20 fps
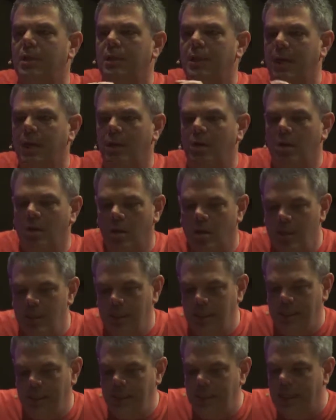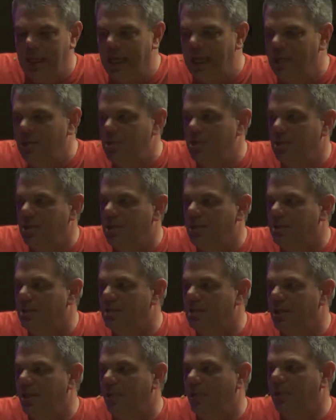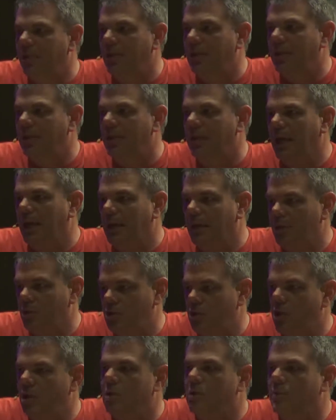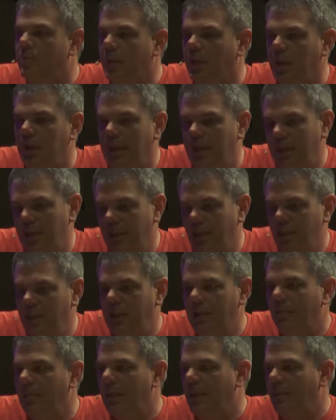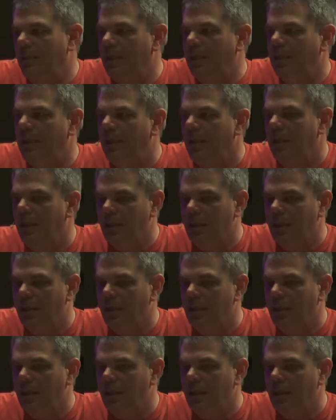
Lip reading: that are already engaging in something like a church planning, that we can maybe